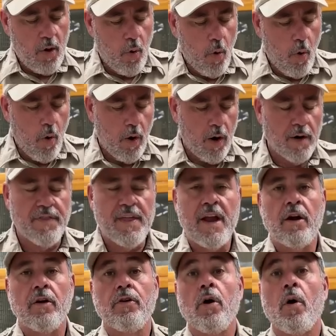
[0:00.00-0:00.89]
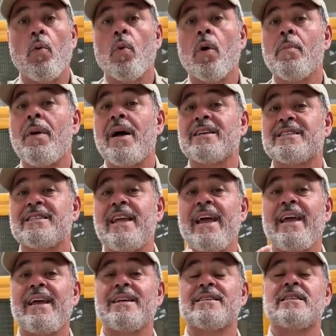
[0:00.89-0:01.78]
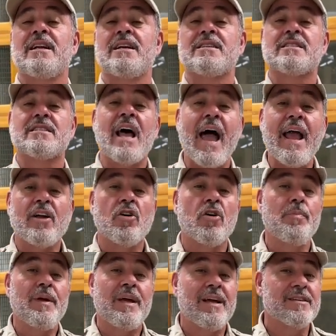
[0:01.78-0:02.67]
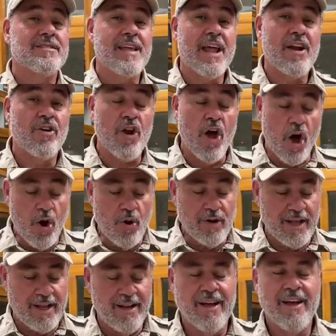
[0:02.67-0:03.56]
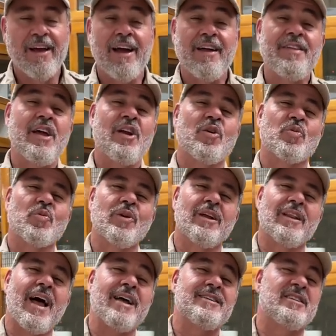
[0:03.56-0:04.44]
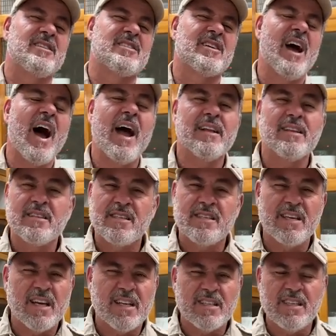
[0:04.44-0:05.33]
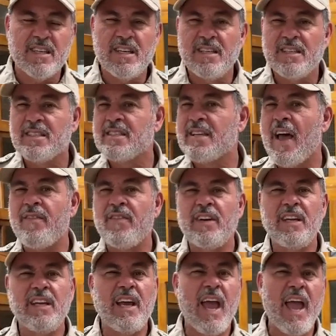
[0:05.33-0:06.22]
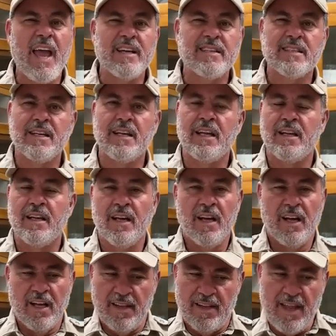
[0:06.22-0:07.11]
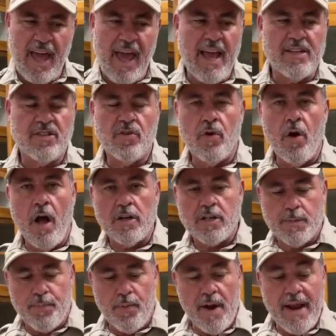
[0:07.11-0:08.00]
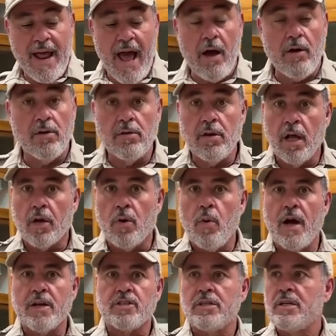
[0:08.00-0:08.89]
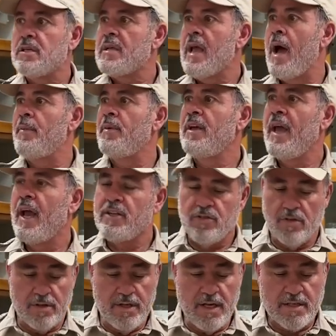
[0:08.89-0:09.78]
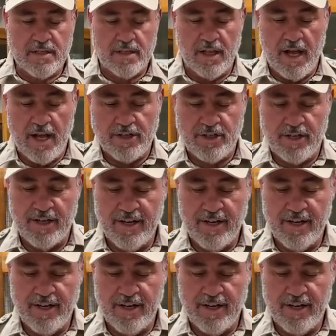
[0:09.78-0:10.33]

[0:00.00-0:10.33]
or they don't know where my snake is in a cycle because they don't own it and they don't realize it's got 60, 70 eggs in it. The eggs are all spread out. And the question is, how many eggs are in this clutch?